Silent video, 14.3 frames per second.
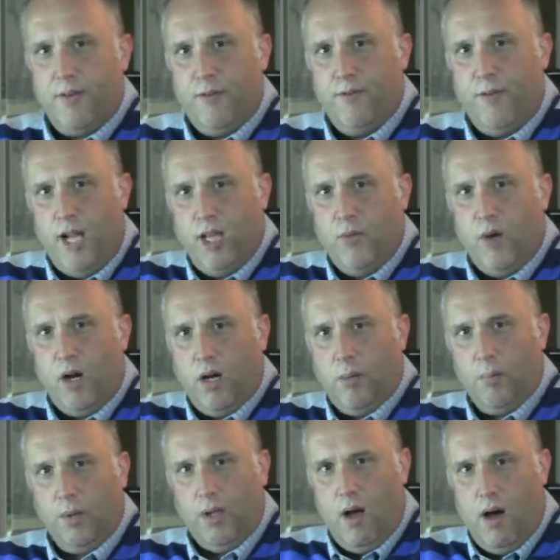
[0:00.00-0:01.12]
If you follow
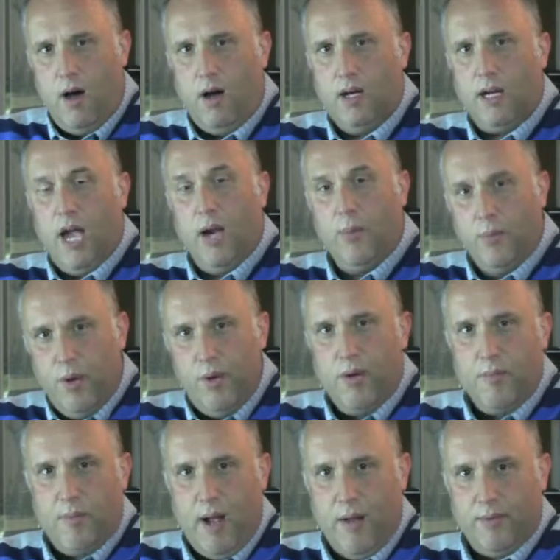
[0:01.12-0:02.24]
our blog, I
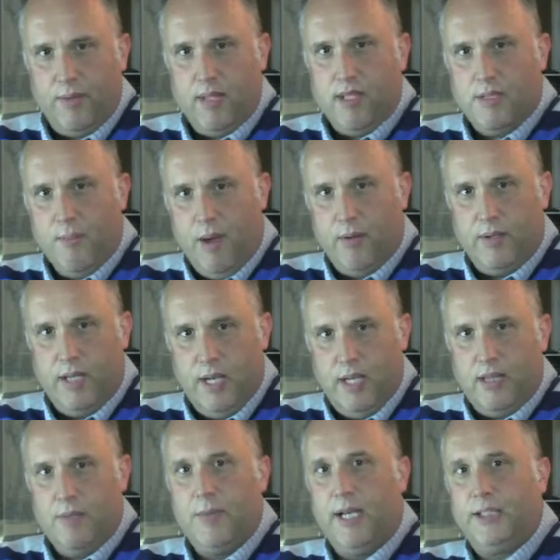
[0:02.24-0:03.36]
wrote about this, about
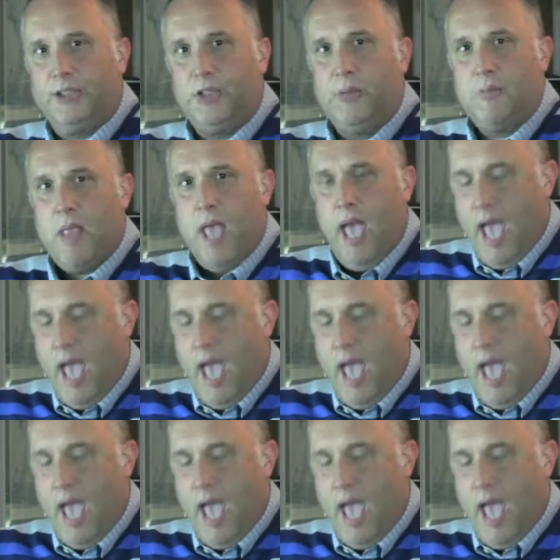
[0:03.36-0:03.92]
getting the picture.